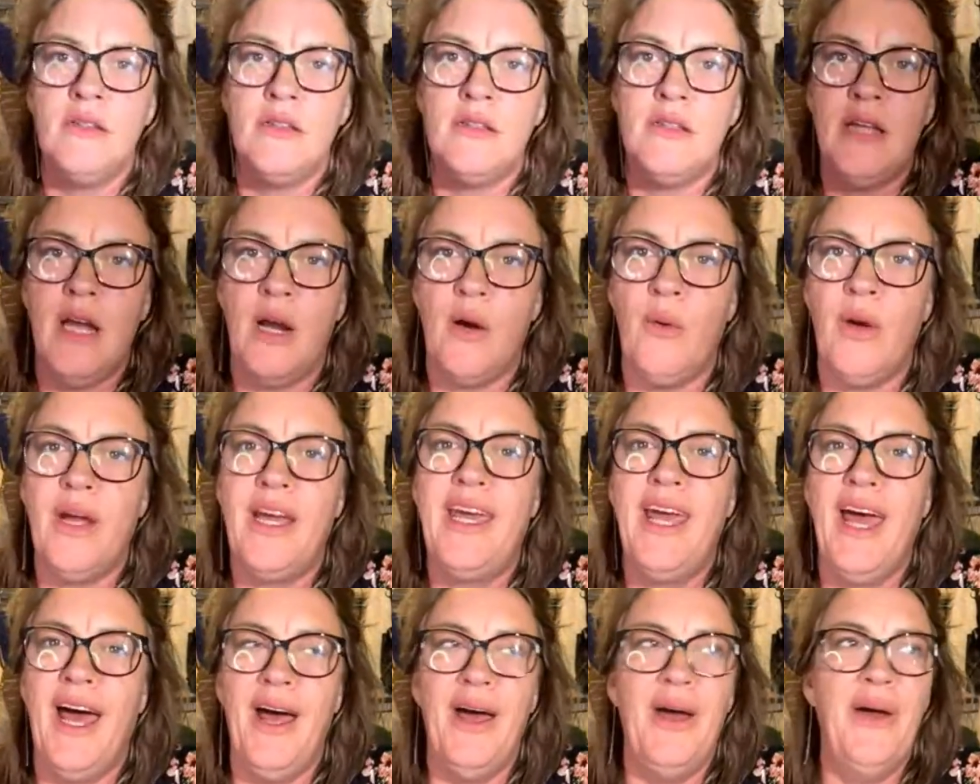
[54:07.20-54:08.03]
There we
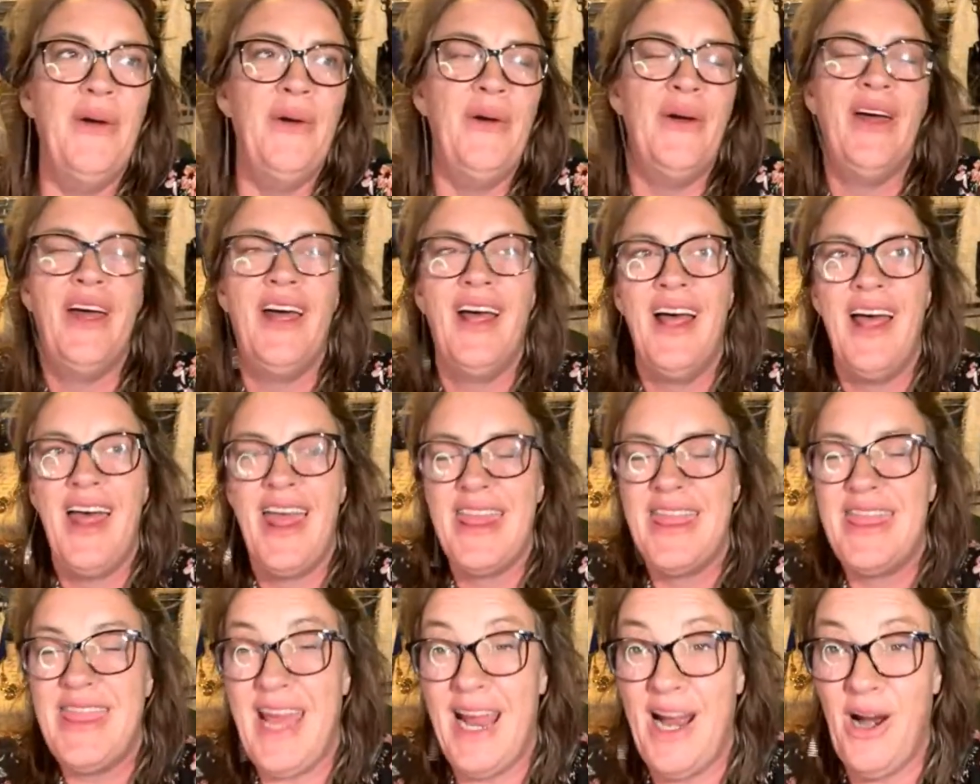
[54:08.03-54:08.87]
go.
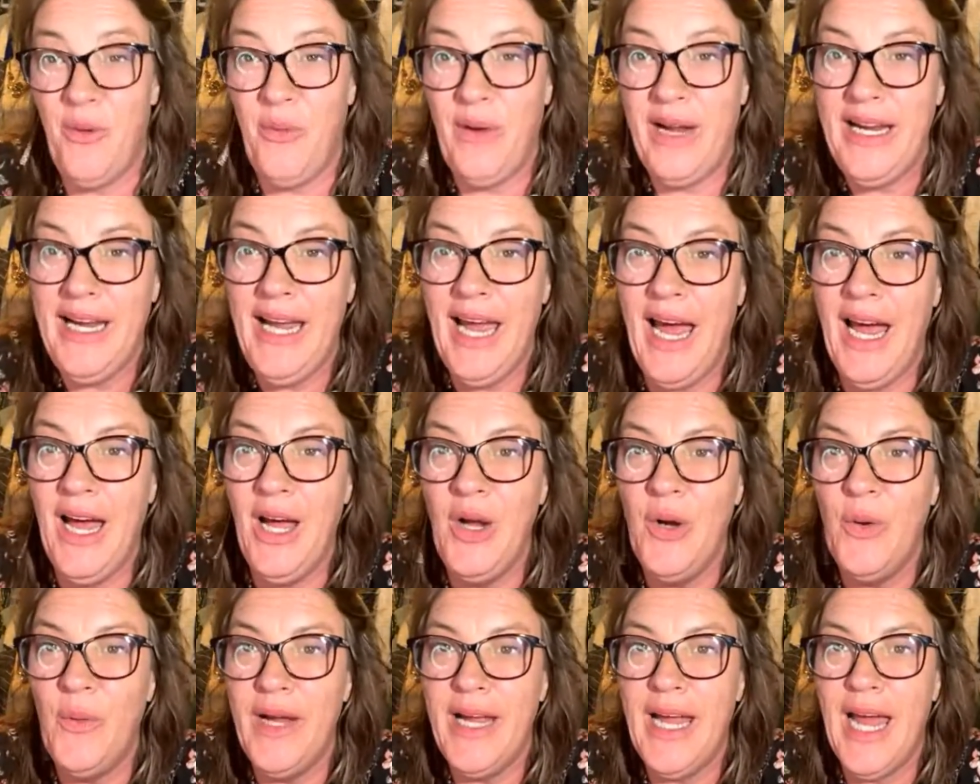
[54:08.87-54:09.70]
There we
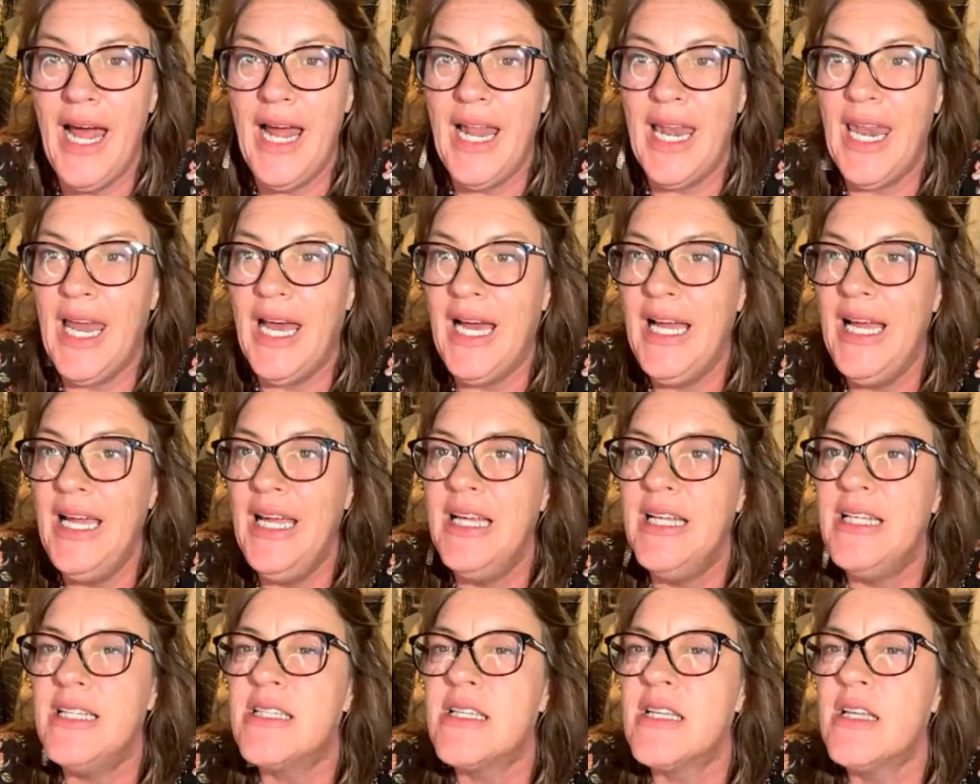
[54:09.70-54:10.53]
go. We got
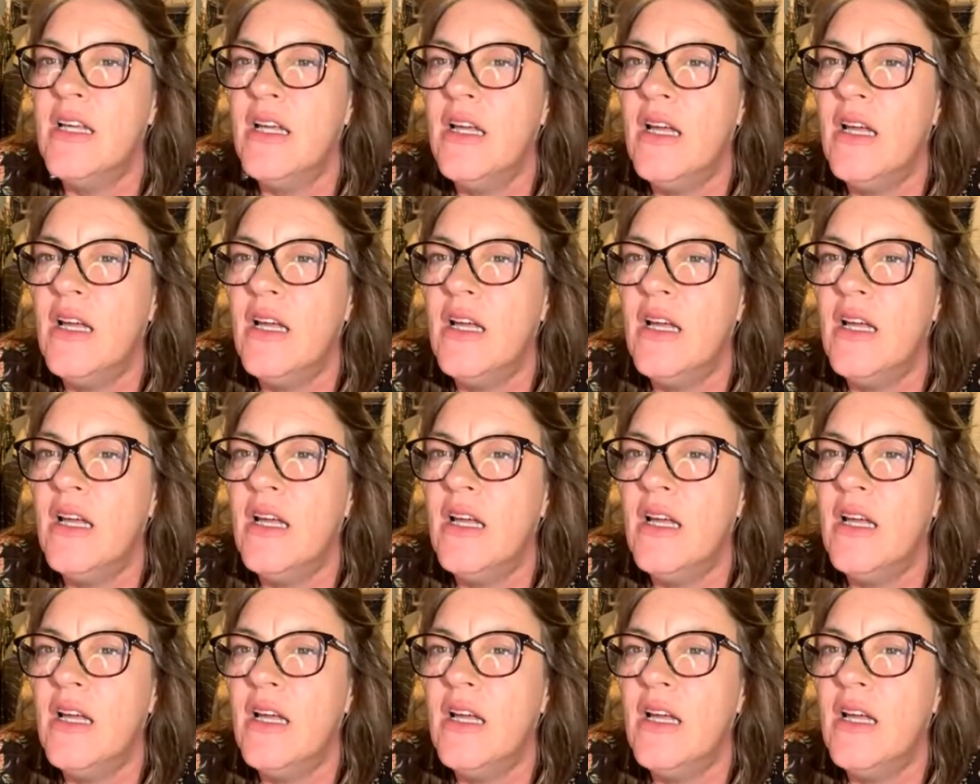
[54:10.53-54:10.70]
light.